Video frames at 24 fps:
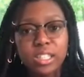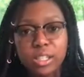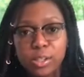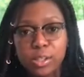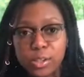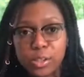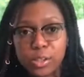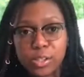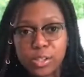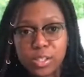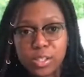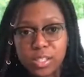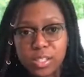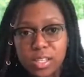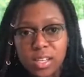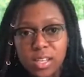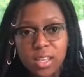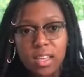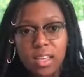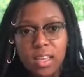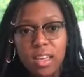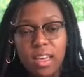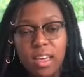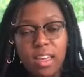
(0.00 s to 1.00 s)
years,
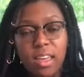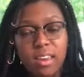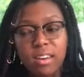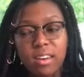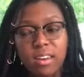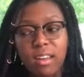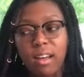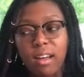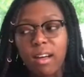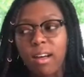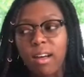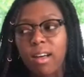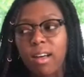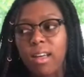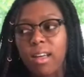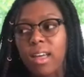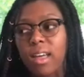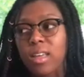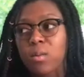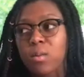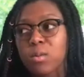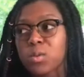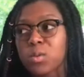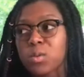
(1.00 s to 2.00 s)
and
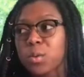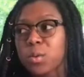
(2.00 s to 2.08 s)
it was